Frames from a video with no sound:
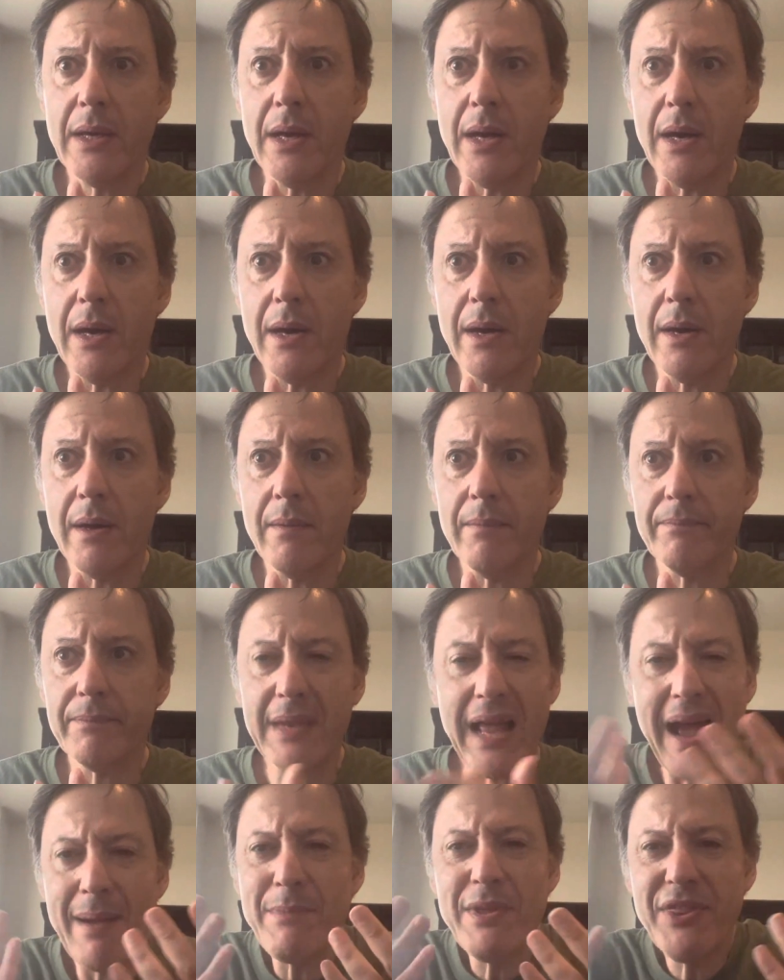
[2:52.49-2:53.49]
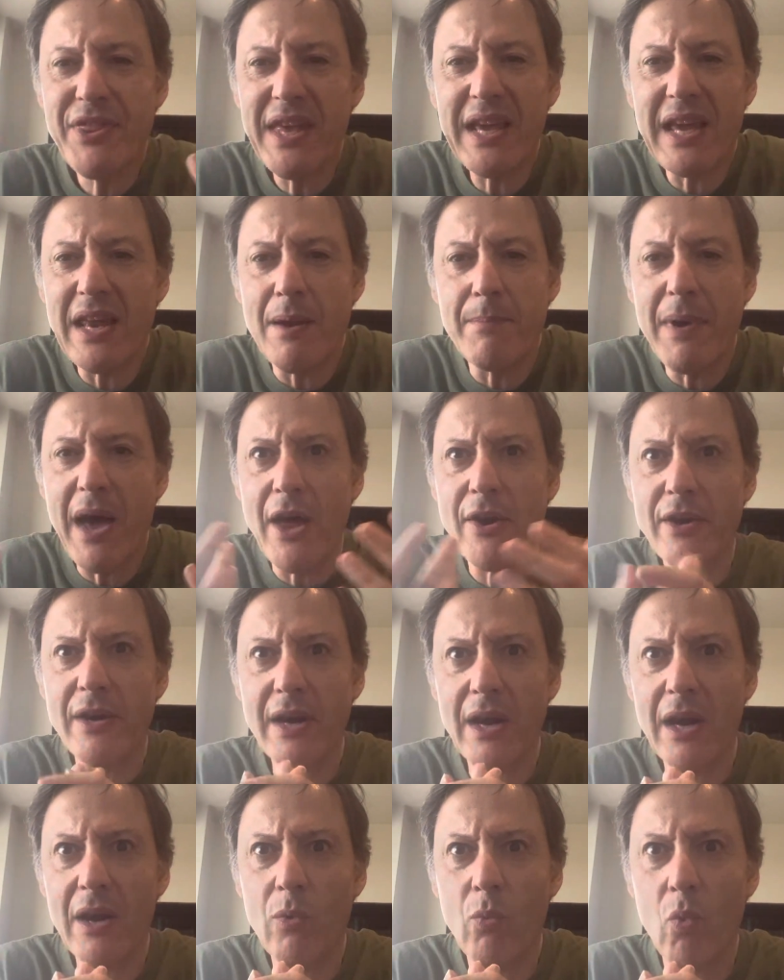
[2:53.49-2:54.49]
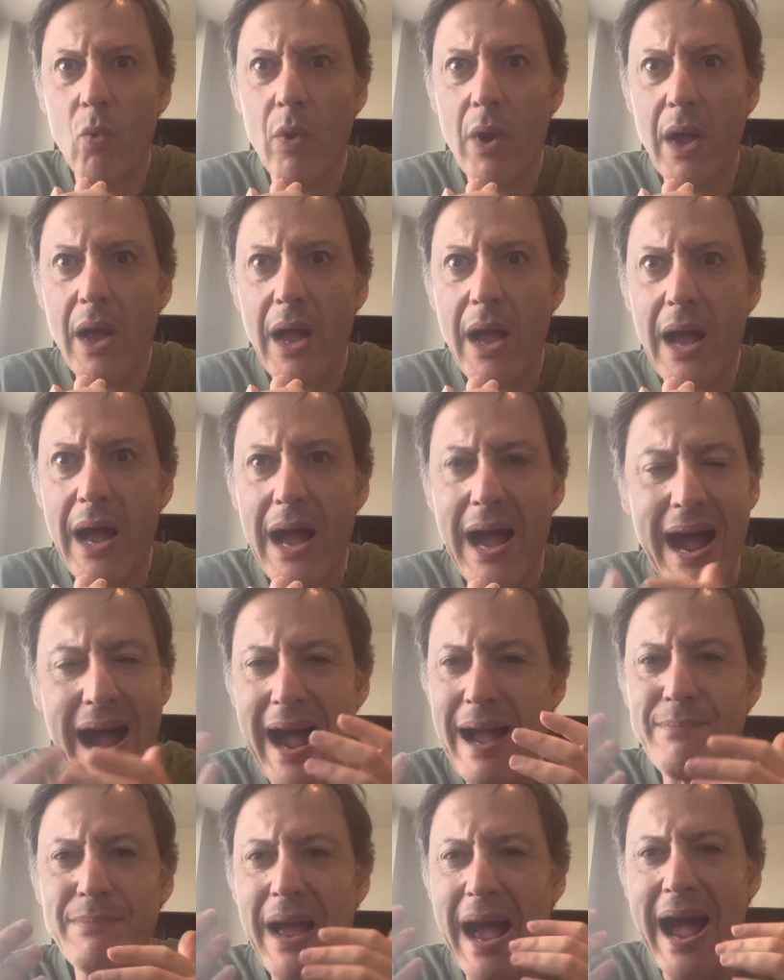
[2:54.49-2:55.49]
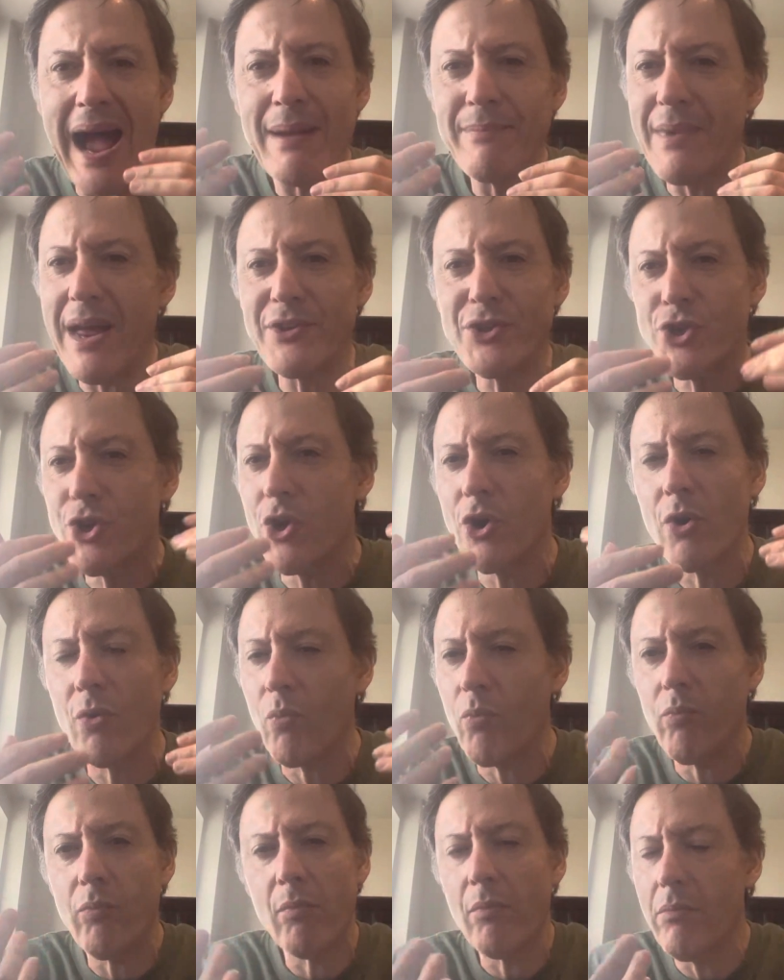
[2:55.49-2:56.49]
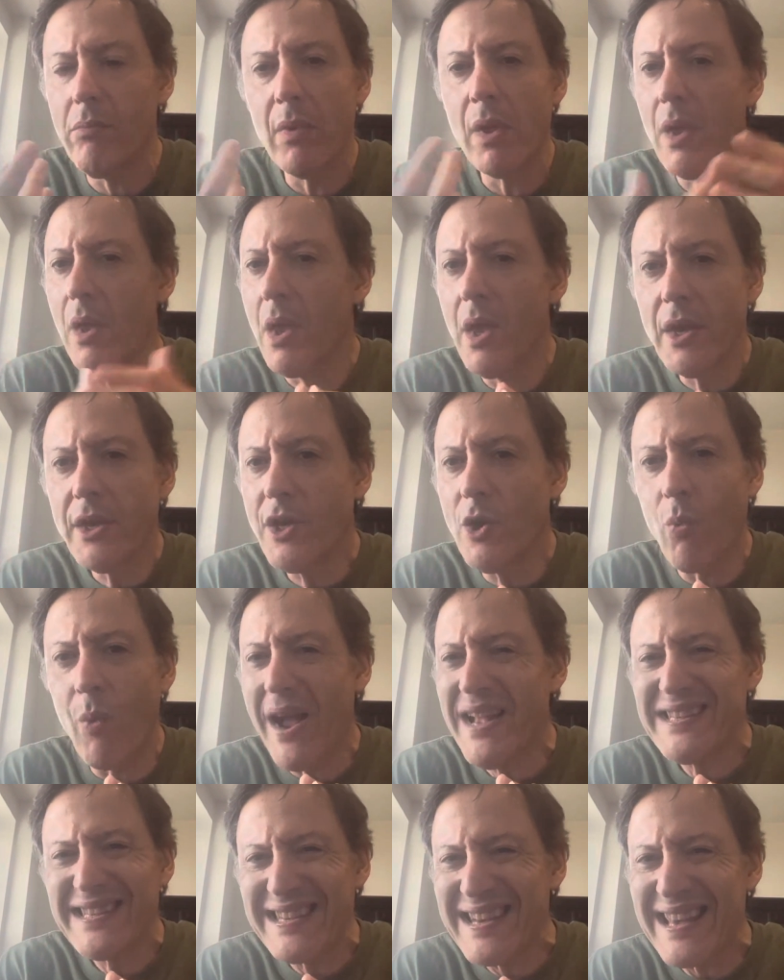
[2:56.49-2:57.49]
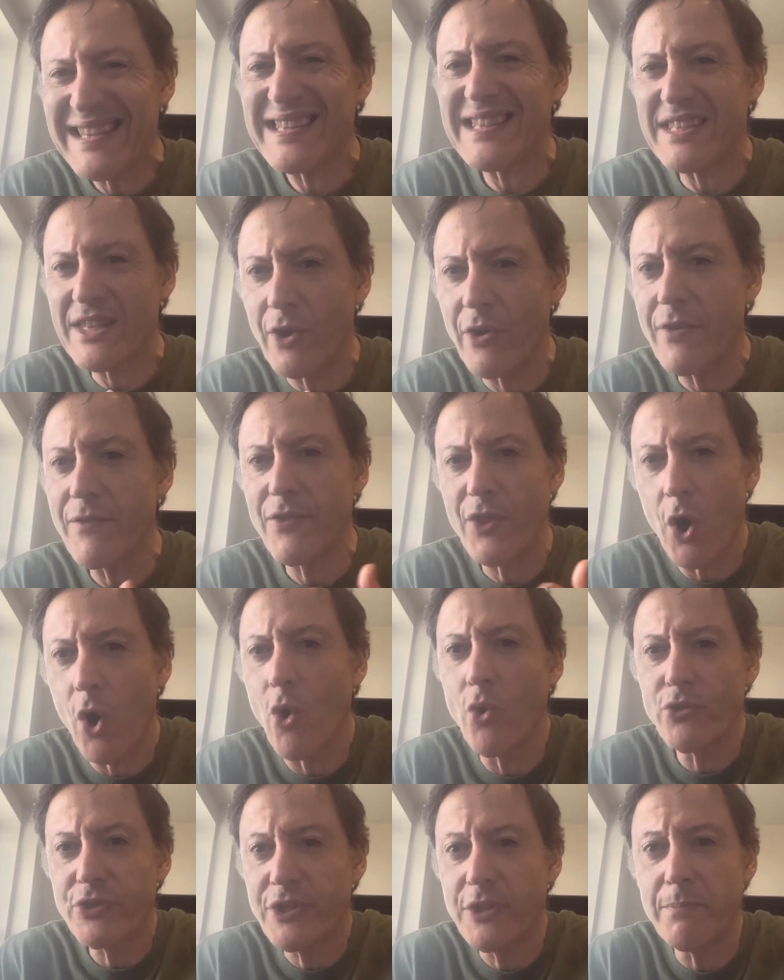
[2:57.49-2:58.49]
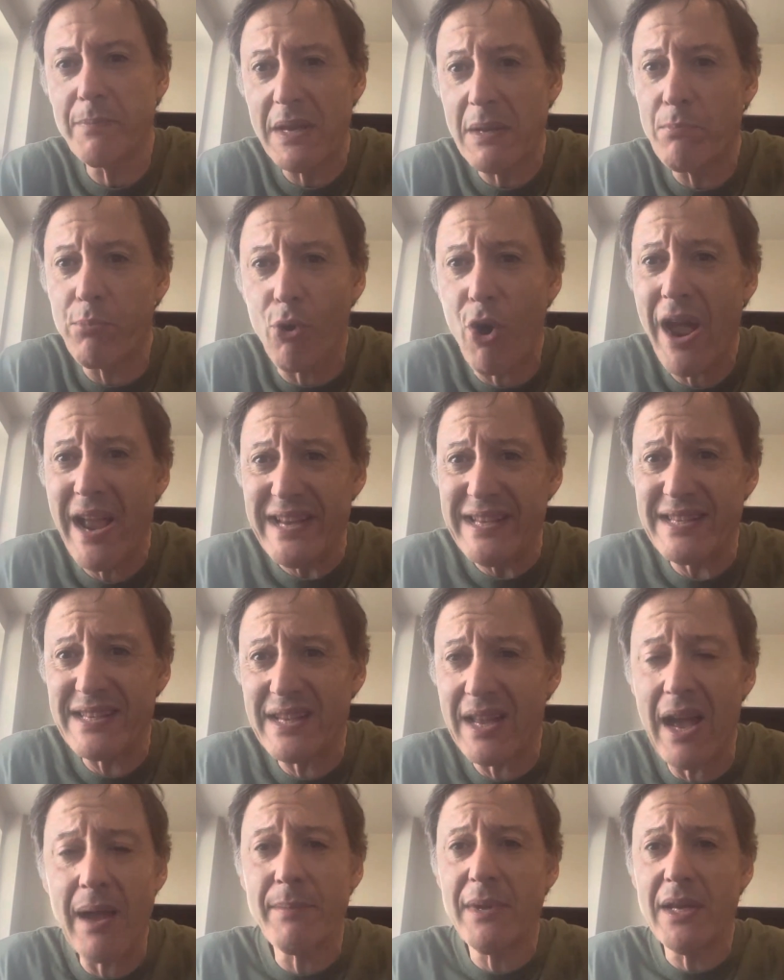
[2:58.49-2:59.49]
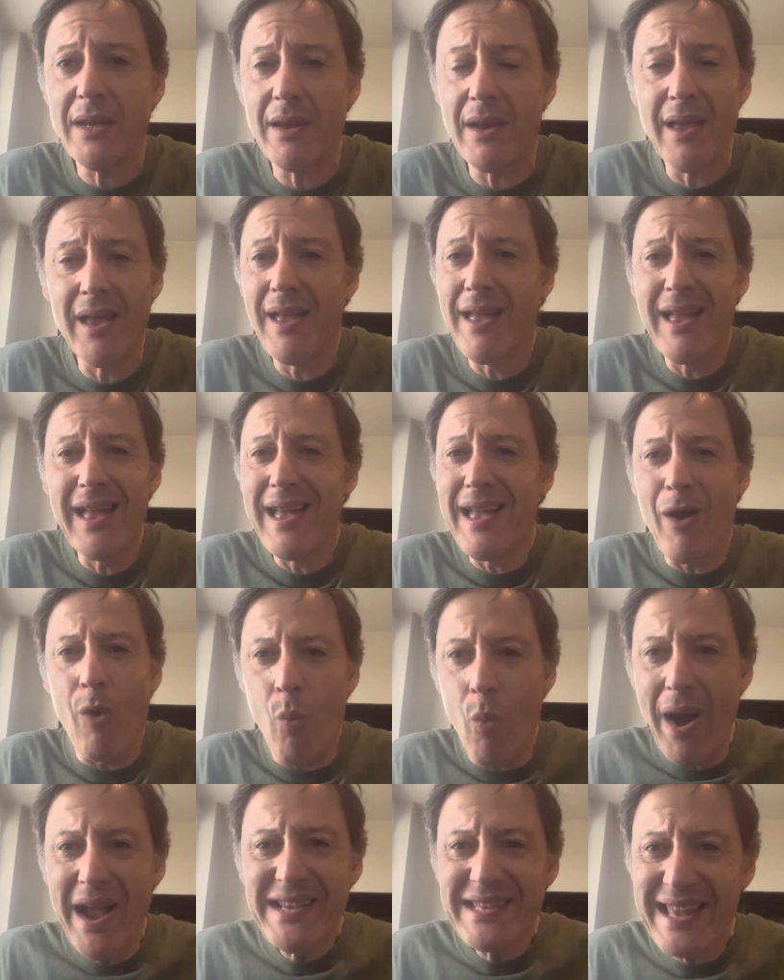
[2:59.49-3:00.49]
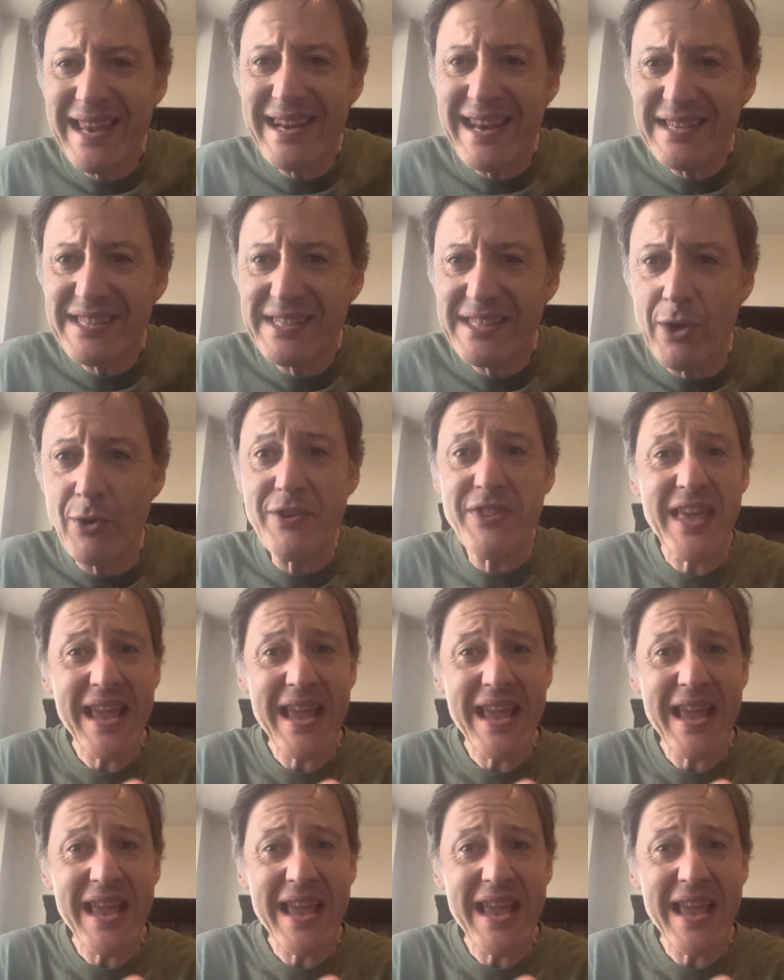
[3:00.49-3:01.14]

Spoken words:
I've been thinking about it, and I'm not sure, why it's necessary for the host to be bright. Why is that necessary? They